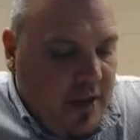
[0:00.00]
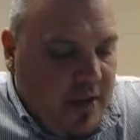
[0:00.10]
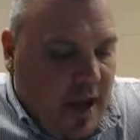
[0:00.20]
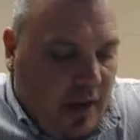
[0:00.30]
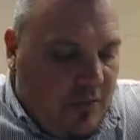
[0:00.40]

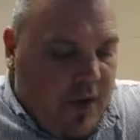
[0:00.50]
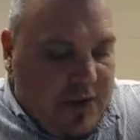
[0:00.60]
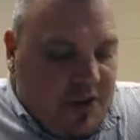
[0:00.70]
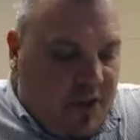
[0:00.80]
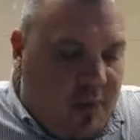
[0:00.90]
Now,
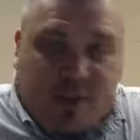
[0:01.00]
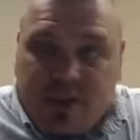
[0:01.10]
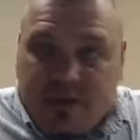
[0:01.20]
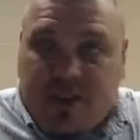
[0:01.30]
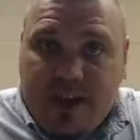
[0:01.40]
eventually, when the
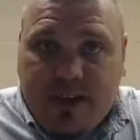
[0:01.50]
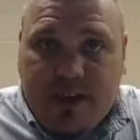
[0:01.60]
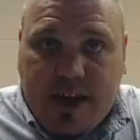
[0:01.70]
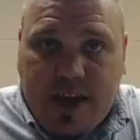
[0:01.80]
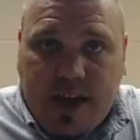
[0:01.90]
season
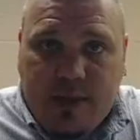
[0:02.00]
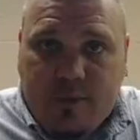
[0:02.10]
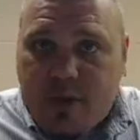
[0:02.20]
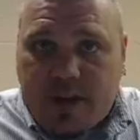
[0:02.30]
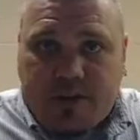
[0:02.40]
came,
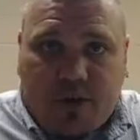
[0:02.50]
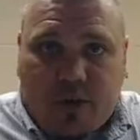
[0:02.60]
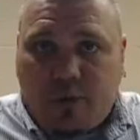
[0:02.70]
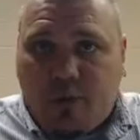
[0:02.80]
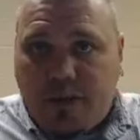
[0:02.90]
we're not
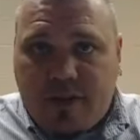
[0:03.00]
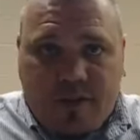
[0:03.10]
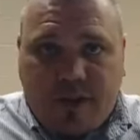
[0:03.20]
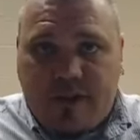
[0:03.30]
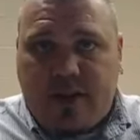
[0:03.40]
told when this
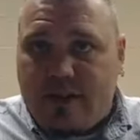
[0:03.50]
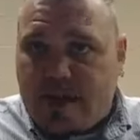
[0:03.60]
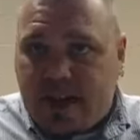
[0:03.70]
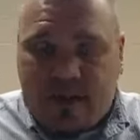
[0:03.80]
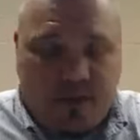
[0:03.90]
season is.
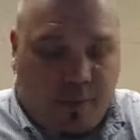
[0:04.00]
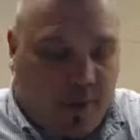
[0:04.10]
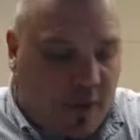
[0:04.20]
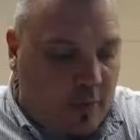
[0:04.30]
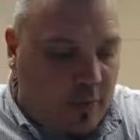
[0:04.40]
Again, it's a
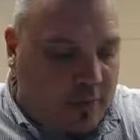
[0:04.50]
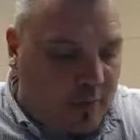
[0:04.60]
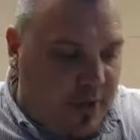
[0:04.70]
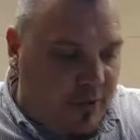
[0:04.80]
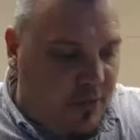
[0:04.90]
parable, it's a
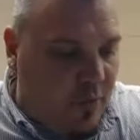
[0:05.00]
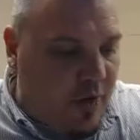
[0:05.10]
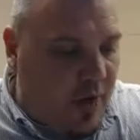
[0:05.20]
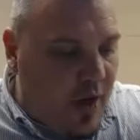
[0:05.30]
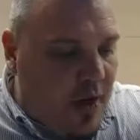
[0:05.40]
metaphor.
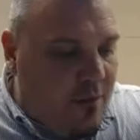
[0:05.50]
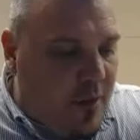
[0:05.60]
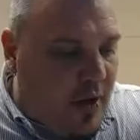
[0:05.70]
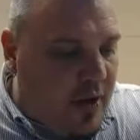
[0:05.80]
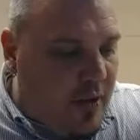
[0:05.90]

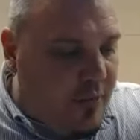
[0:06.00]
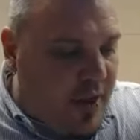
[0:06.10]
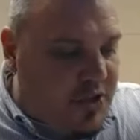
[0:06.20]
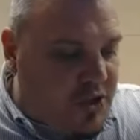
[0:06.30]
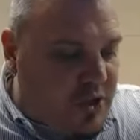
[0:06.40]
But
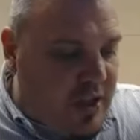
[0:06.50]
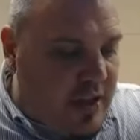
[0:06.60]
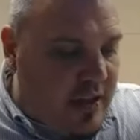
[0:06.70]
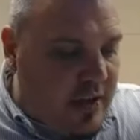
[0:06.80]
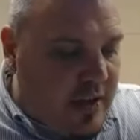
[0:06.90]

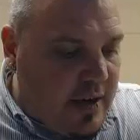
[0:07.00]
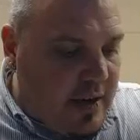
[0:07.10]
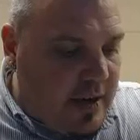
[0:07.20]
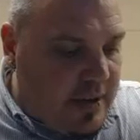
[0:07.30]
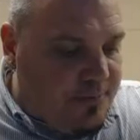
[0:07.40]
eventually,
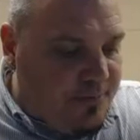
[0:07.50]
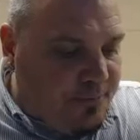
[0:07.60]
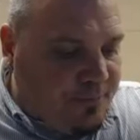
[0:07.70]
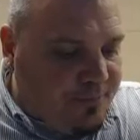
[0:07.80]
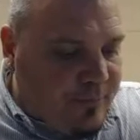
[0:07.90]

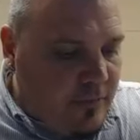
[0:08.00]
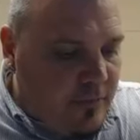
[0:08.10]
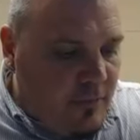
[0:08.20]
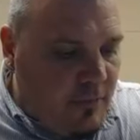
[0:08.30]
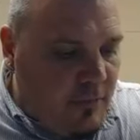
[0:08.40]

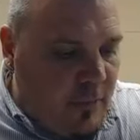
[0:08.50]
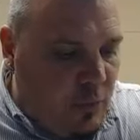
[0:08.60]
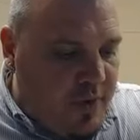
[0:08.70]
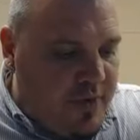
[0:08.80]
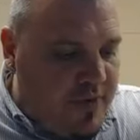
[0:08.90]

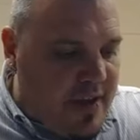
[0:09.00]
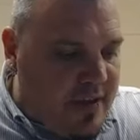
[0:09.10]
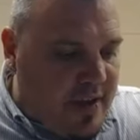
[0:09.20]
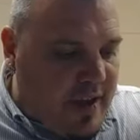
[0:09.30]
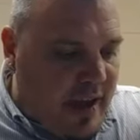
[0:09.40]
when the
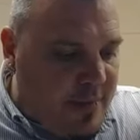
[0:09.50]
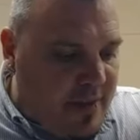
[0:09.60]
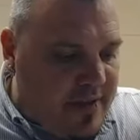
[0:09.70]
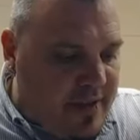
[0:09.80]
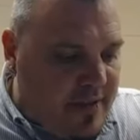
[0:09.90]
season came, he
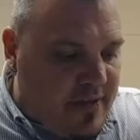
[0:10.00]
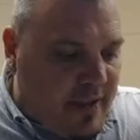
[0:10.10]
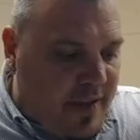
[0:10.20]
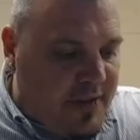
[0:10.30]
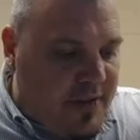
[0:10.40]
sent a
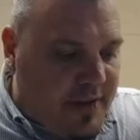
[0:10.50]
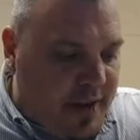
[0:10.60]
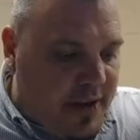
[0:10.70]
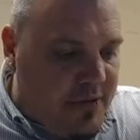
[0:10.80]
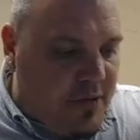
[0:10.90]
slave to the
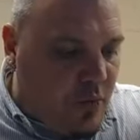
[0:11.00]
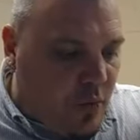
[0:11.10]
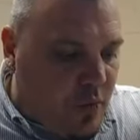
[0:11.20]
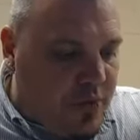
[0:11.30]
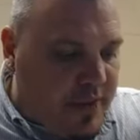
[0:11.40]
tenants in
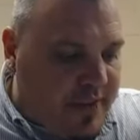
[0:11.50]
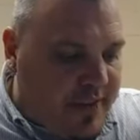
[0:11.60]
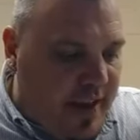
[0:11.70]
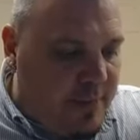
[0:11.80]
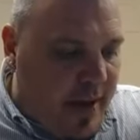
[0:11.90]
order that
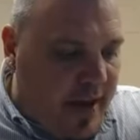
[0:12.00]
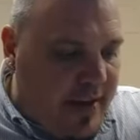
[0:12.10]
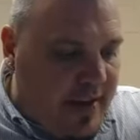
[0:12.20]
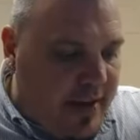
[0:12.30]
they might